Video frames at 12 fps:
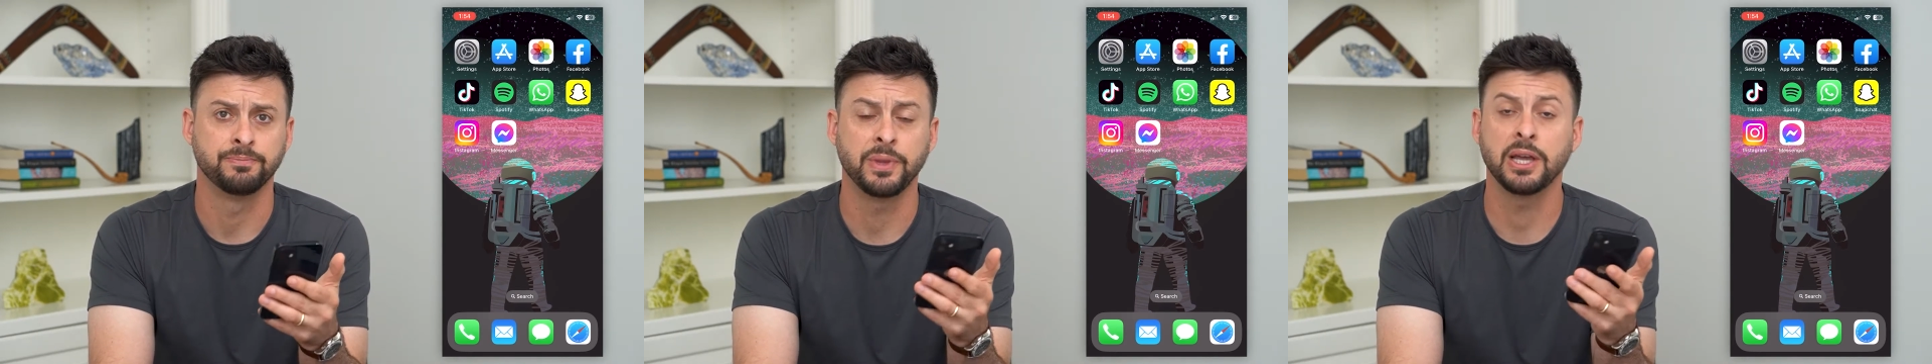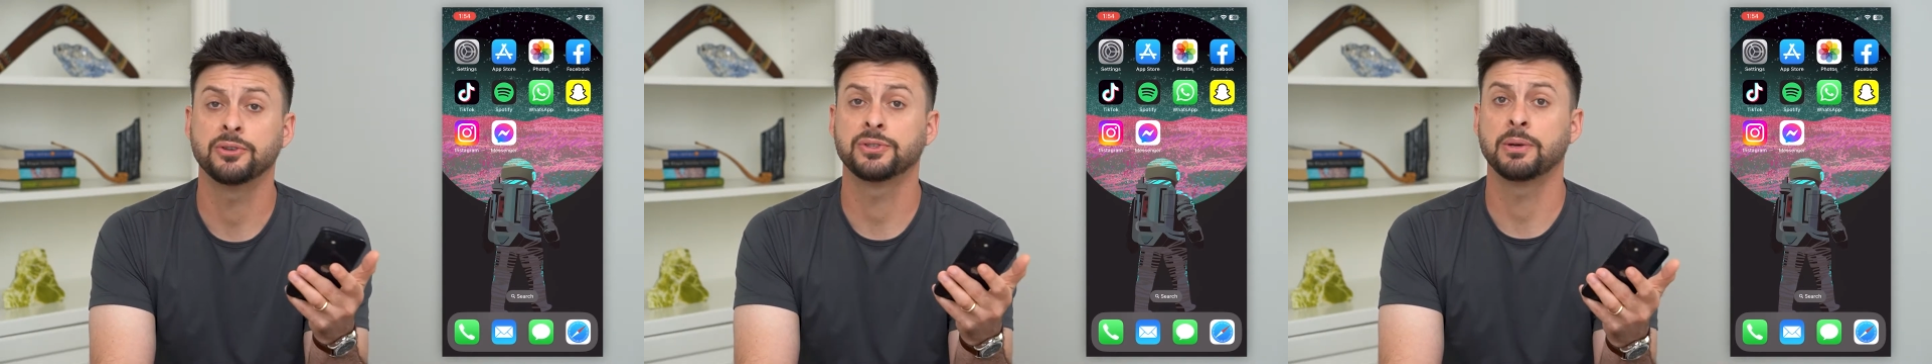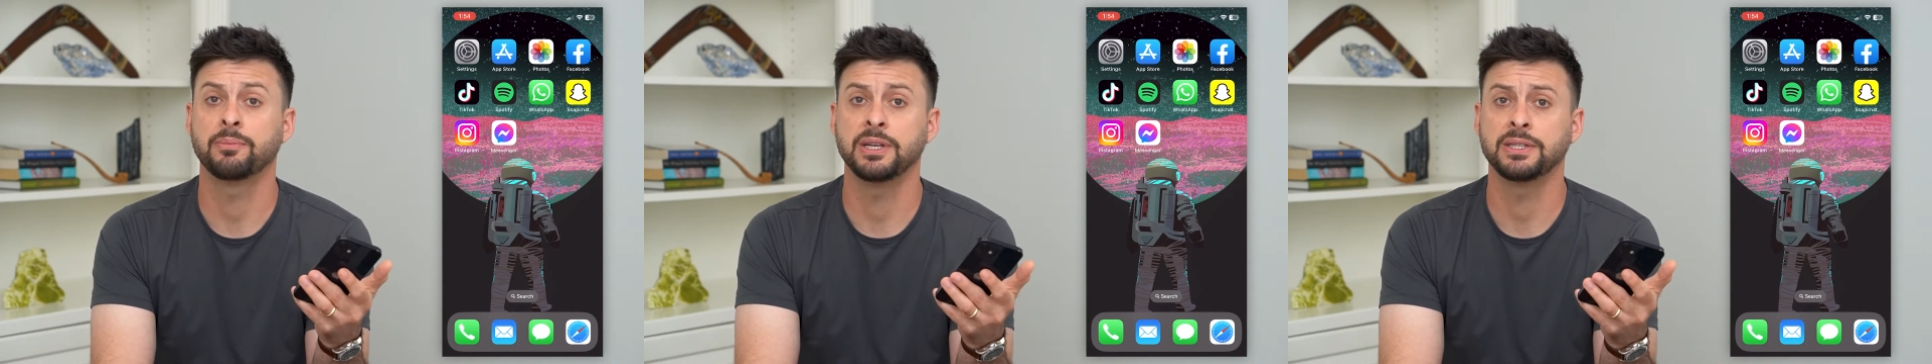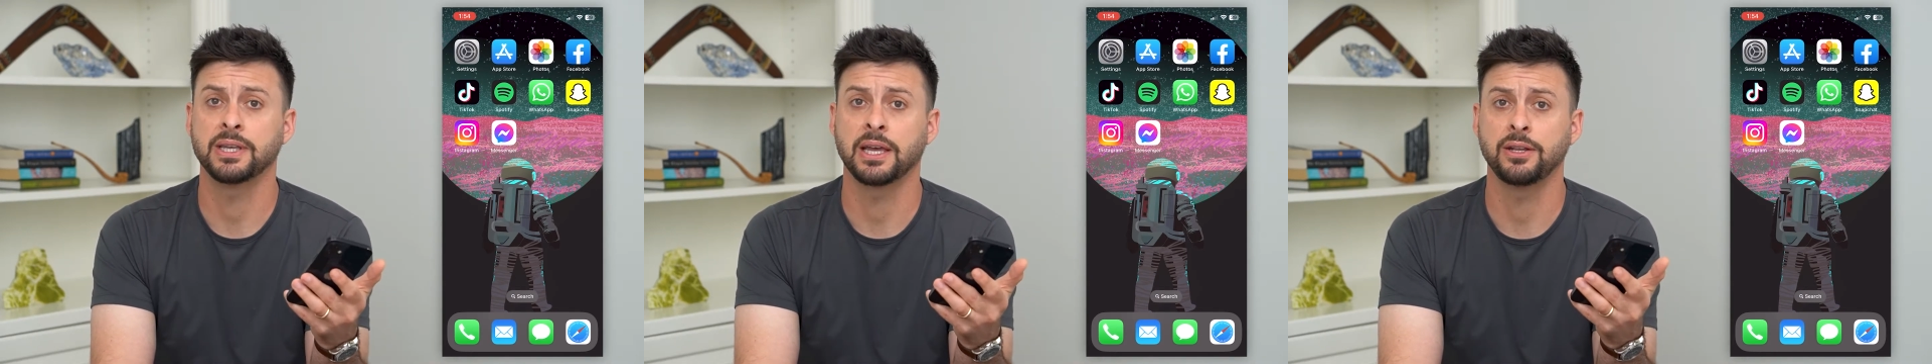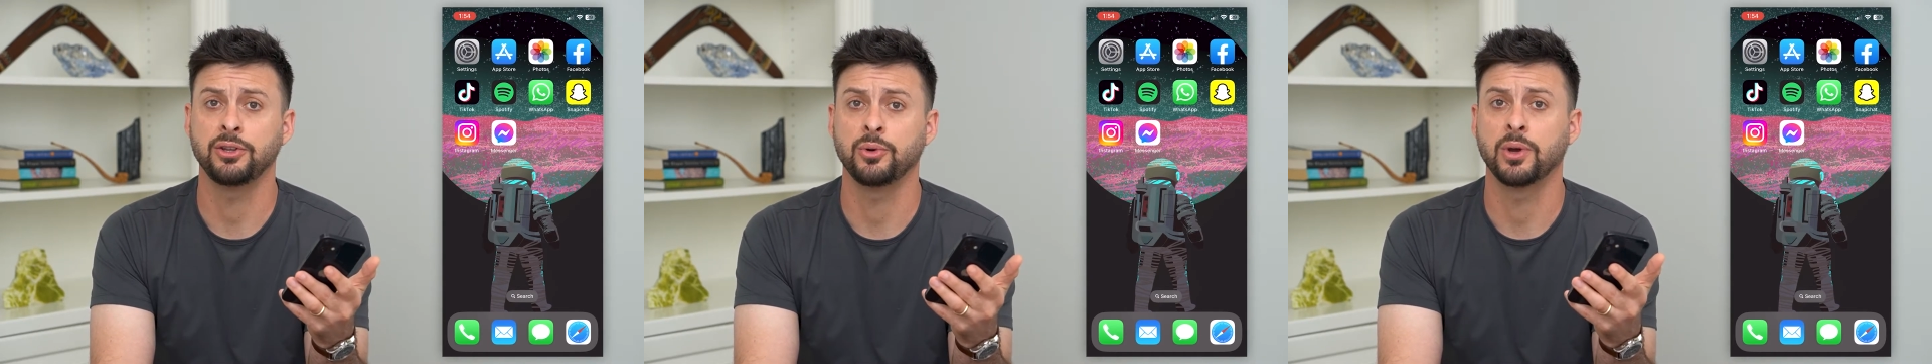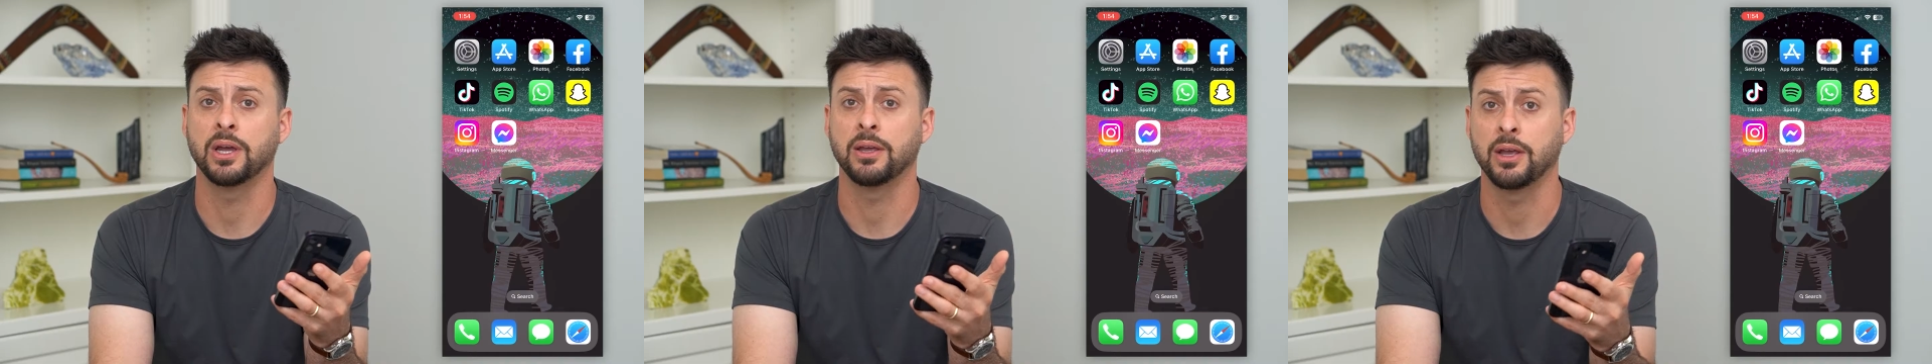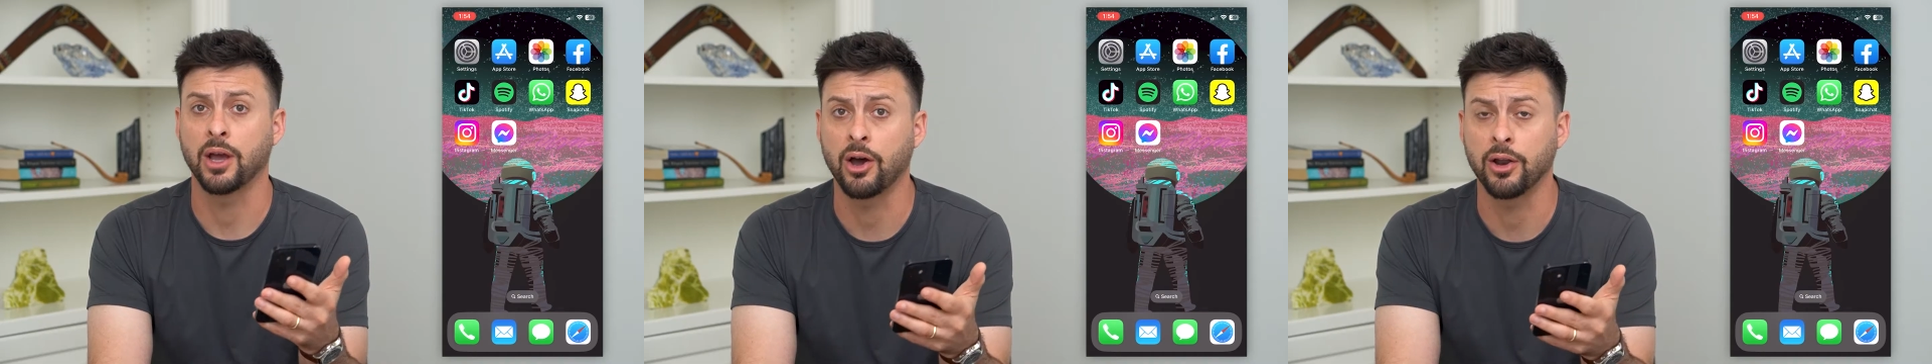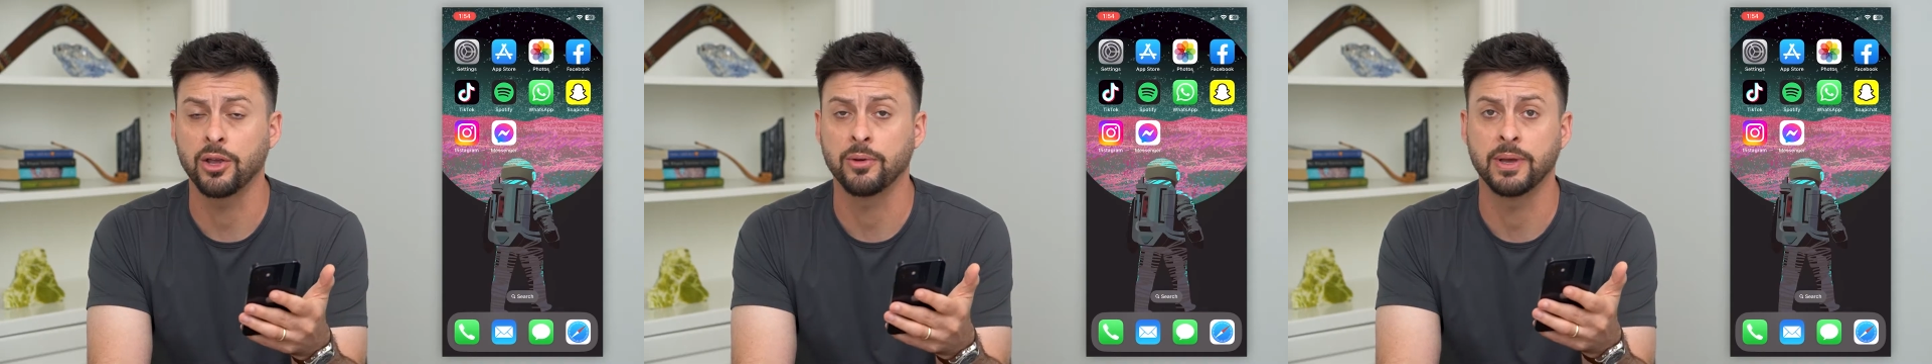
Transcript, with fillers: Now, somebody sent you a audio